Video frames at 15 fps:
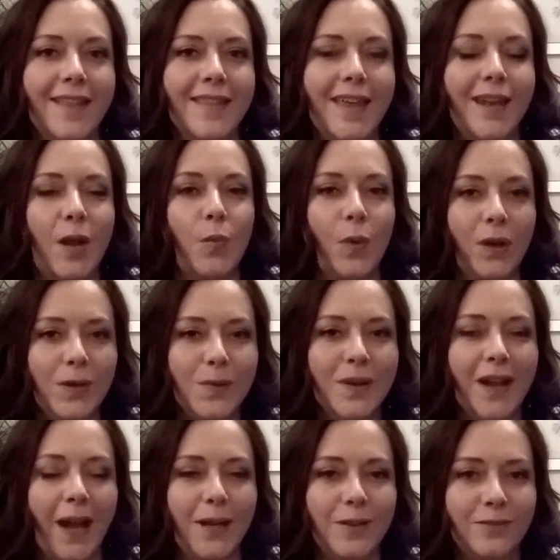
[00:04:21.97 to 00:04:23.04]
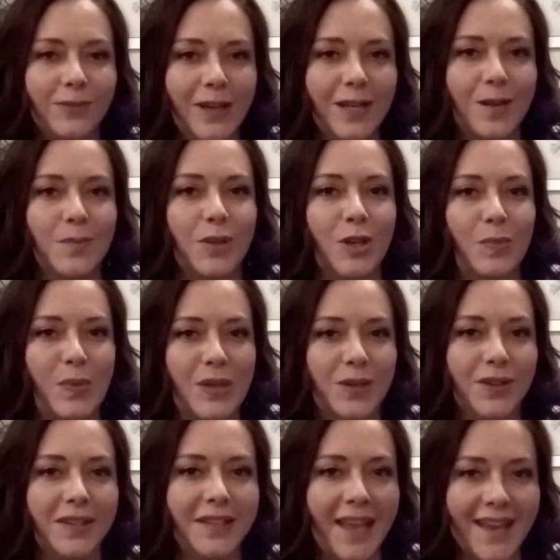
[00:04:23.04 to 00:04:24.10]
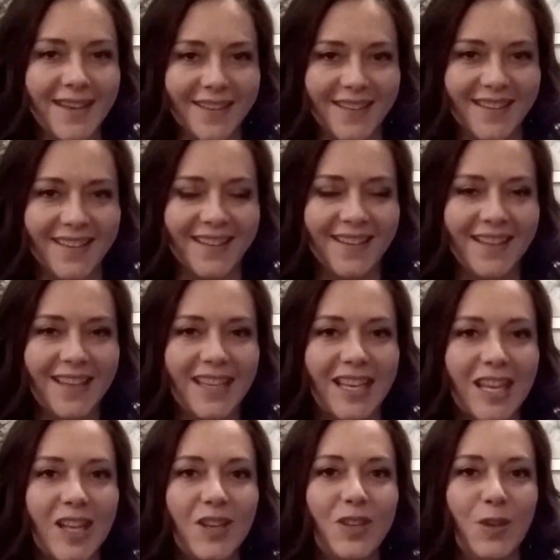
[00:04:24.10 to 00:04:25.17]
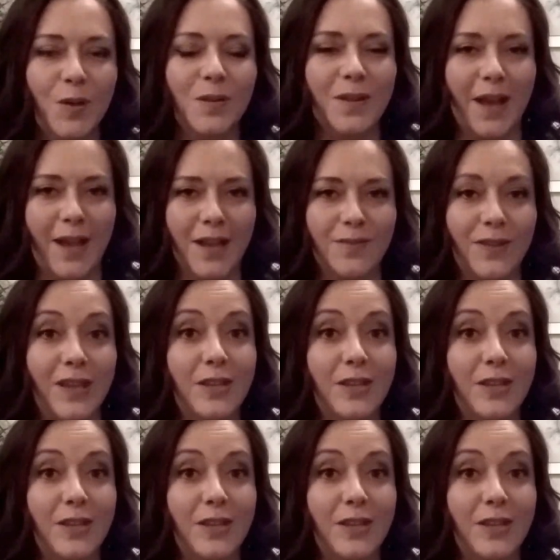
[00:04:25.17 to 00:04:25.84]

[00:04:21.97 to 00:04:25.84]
then I wonder what kind of freedom could be created in your life,